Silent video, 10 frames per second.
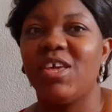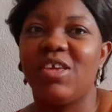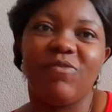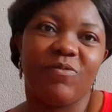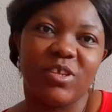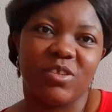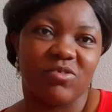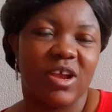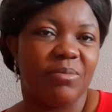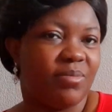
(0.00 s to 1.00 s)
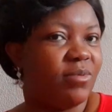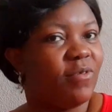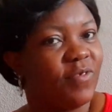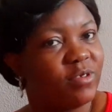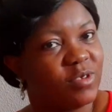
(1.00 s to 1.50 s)
If you've not subscribed,
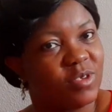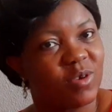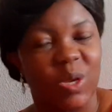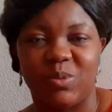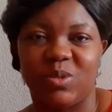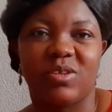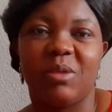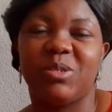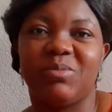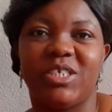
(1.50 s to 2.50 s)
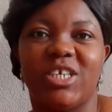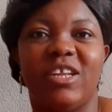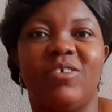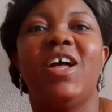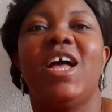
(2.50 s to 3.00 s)
don't fail to subscribe. Subscribe to my
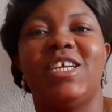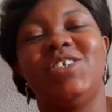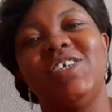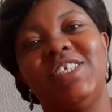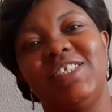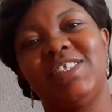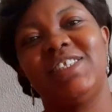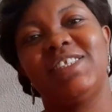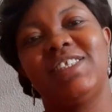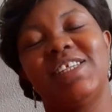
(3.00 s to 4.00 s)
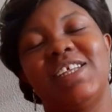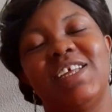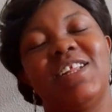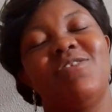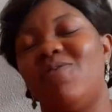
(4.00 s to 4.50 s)
channel and join this
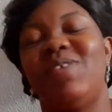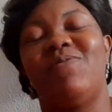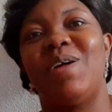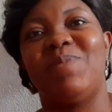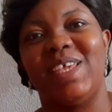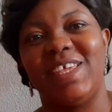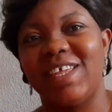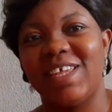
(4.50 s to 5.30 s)
lovely family.